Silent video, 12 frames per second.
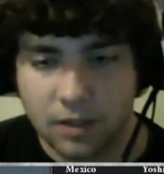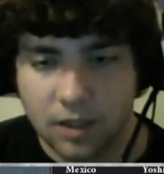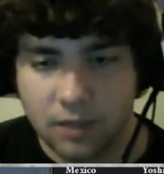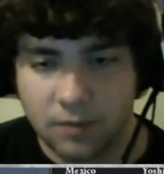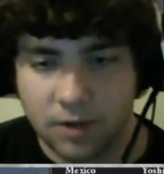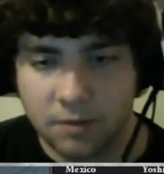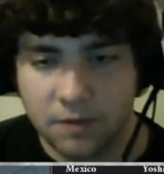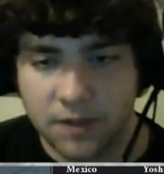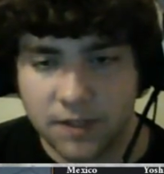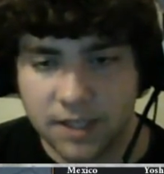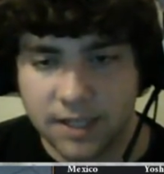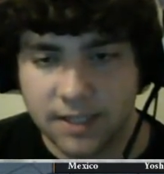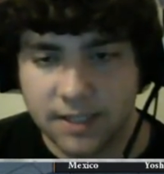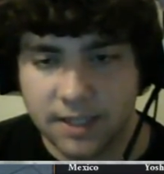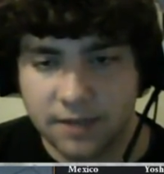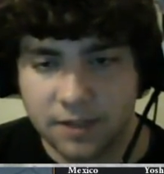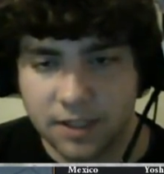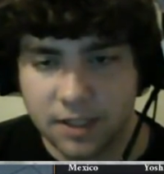And we're going to move these guys
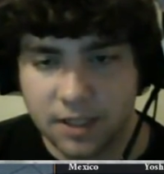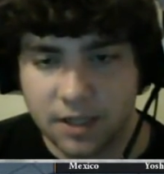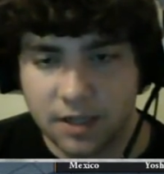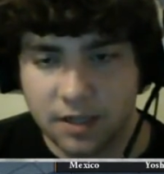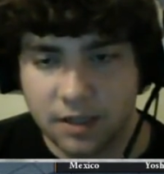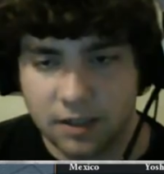down to here.